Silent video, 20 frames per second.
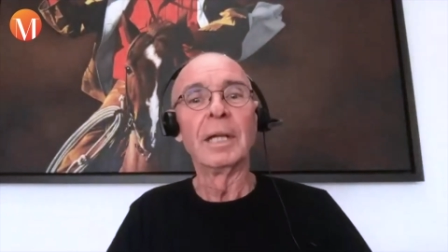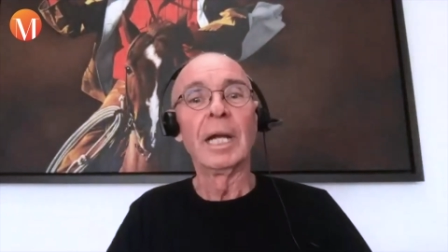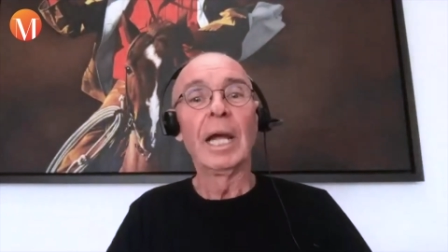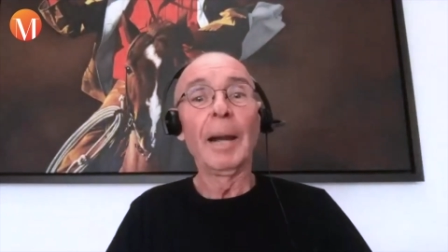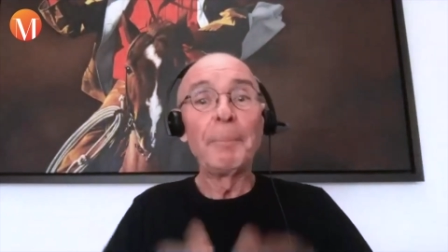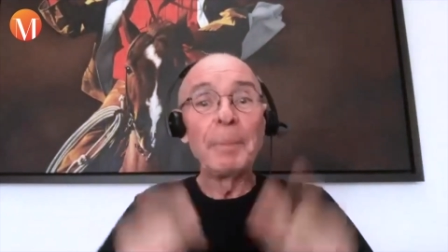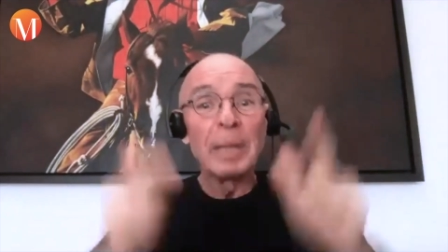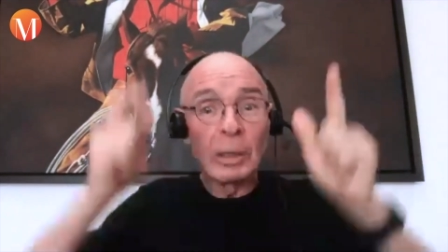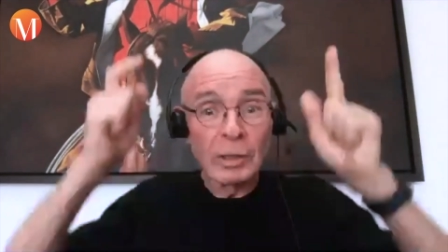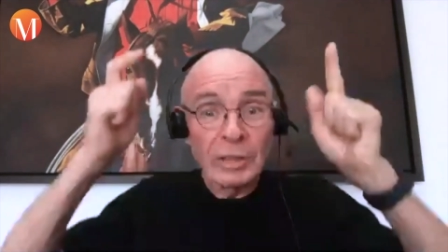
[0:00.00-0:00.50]

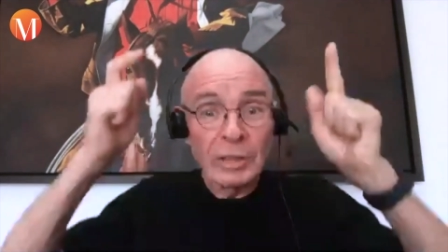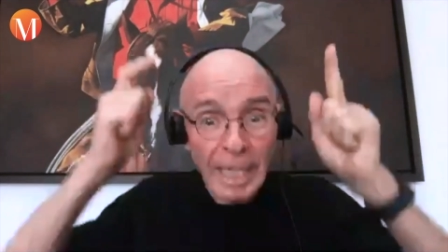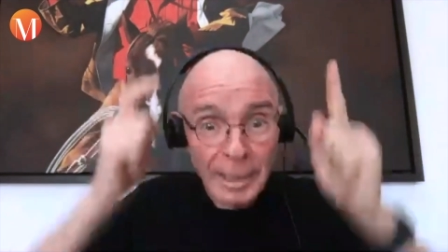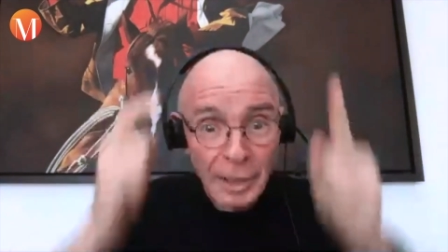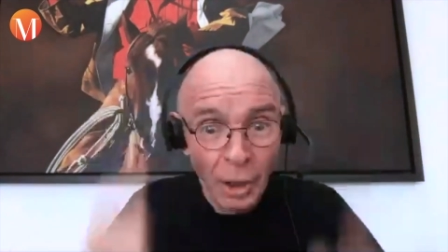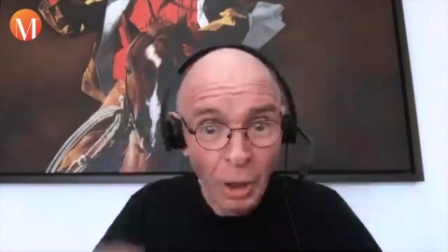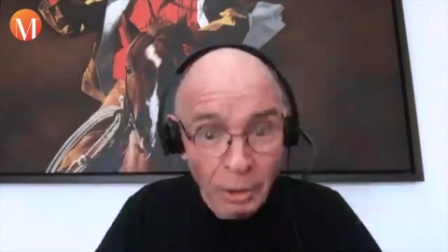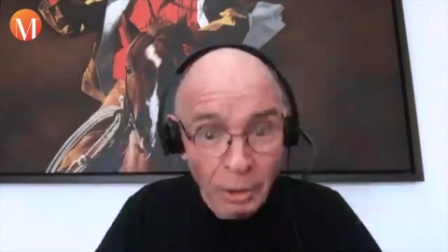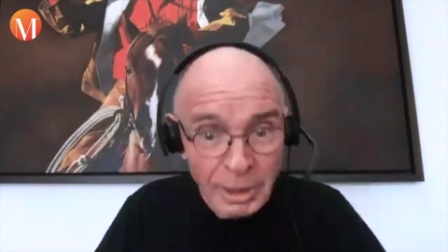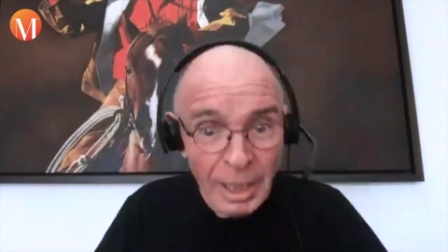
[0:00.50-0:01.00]
And because I
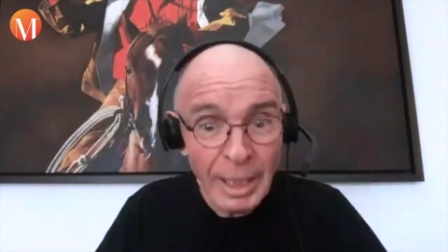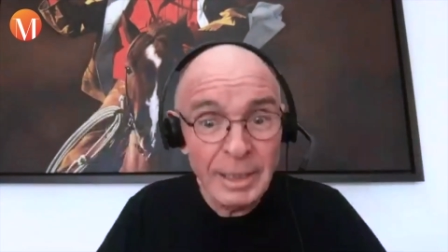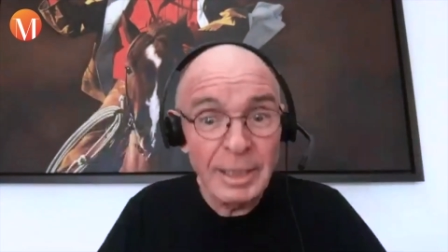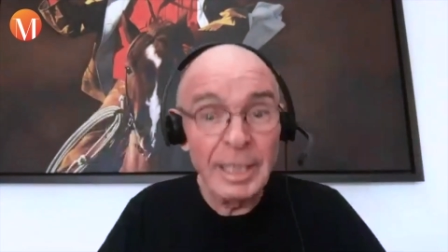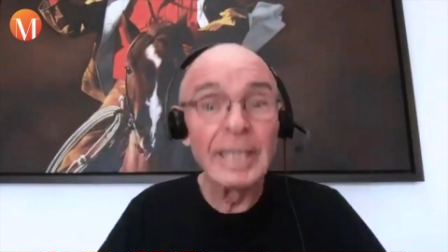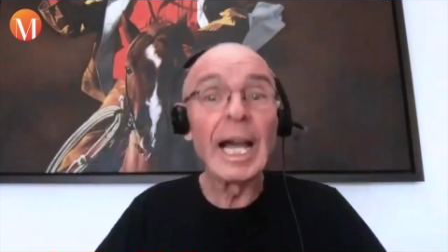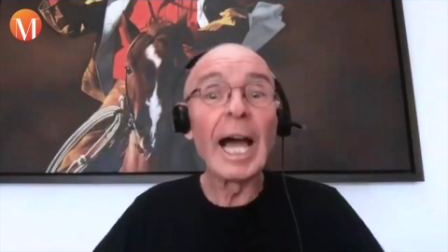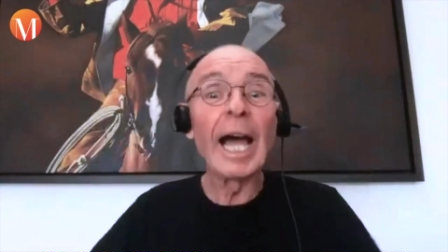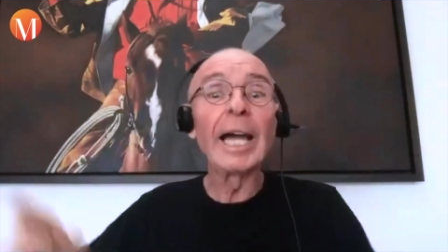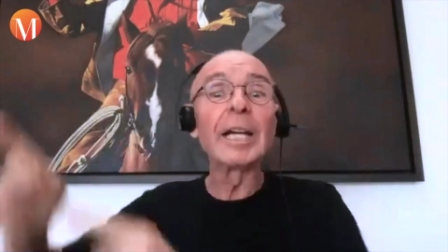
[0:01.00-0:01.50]
know
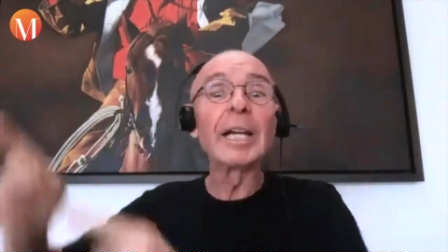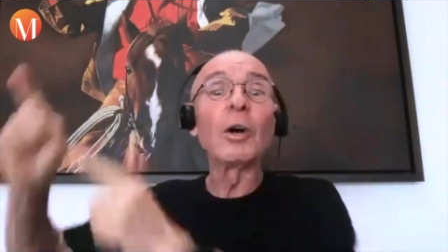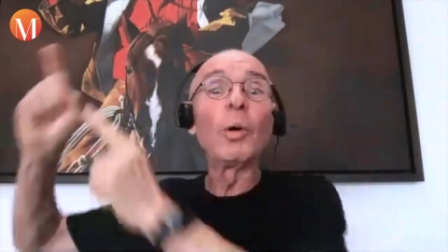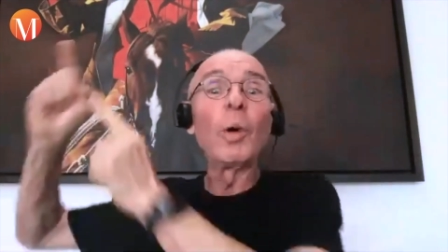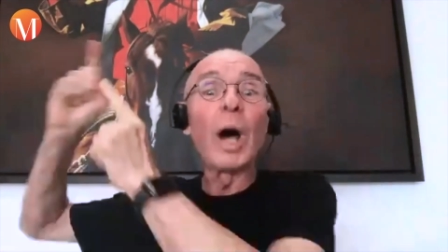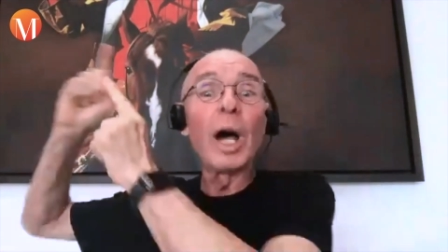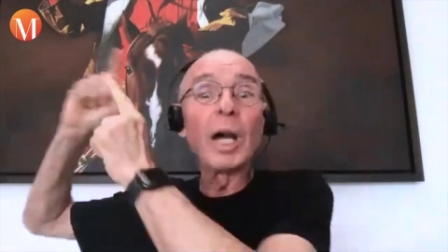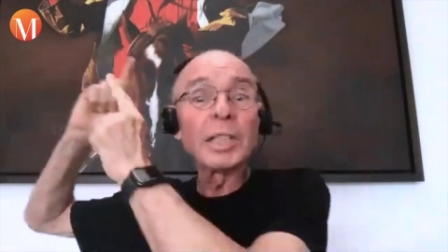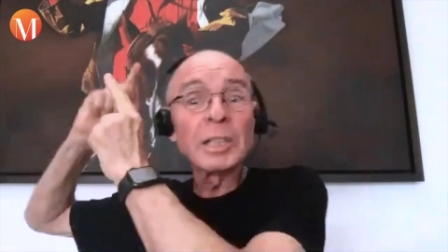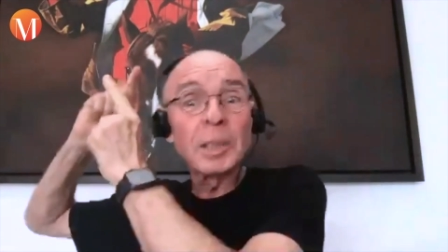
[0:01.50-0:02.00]
nothing, I go
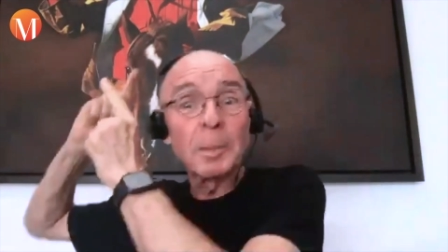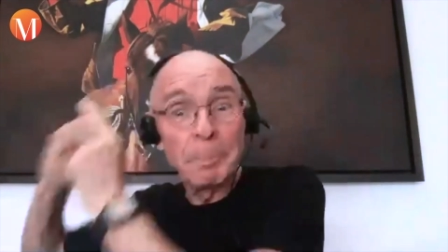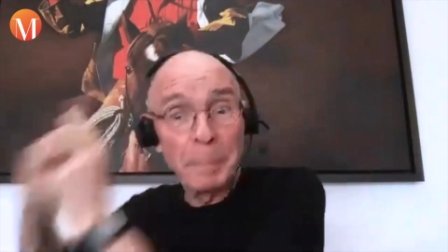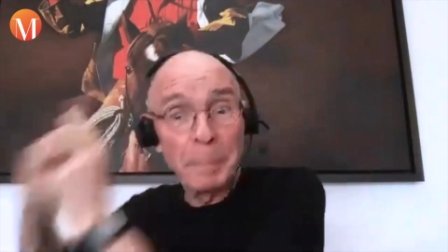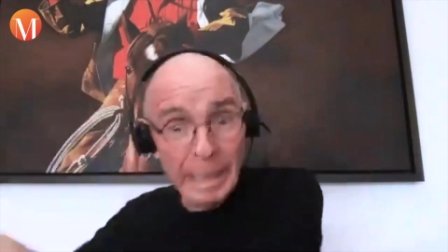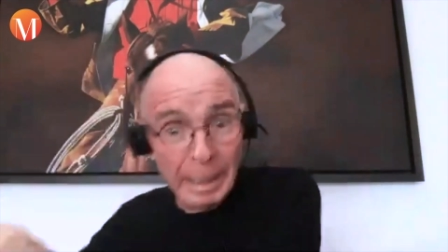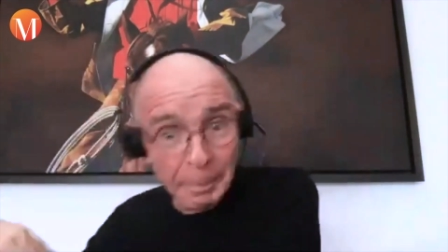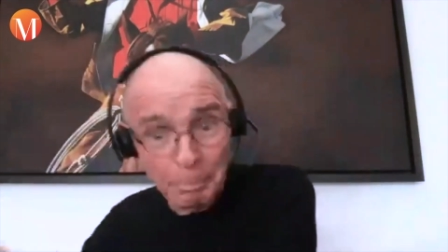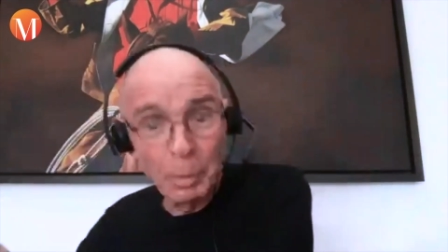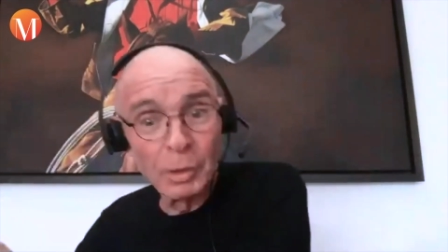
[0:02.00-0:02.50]
ask
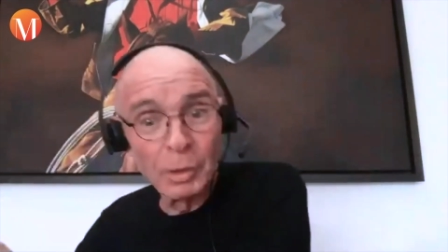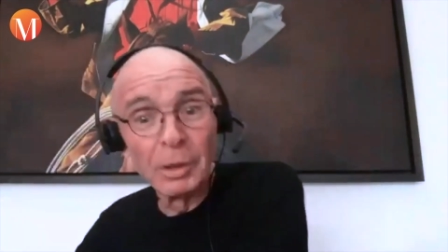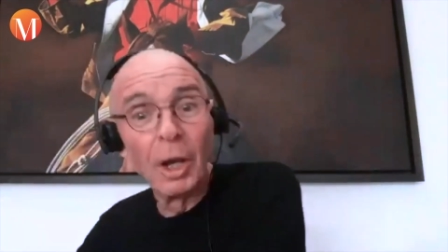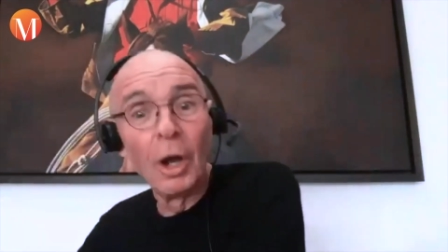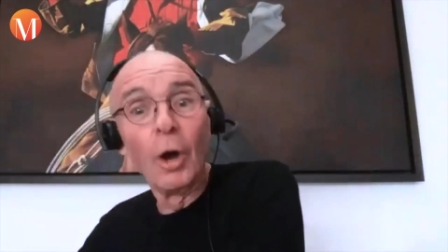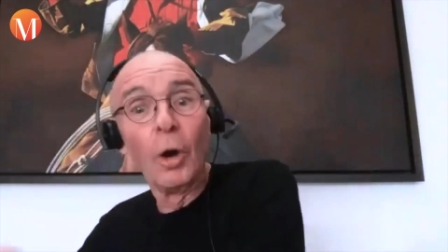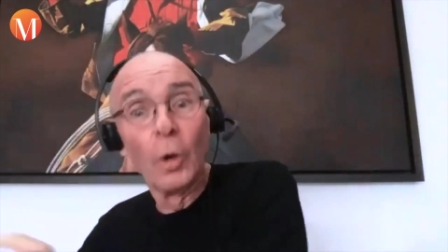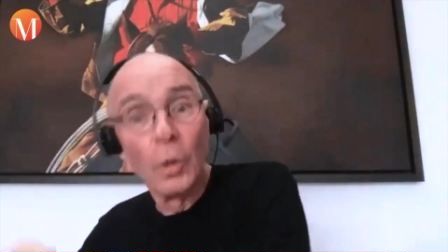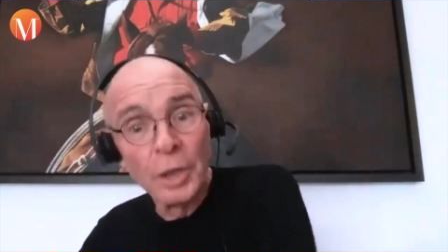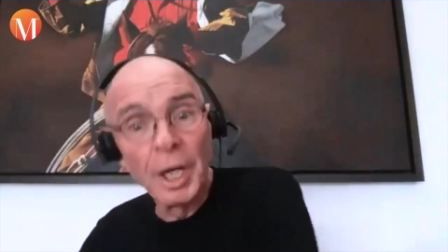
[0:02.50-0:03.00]
people who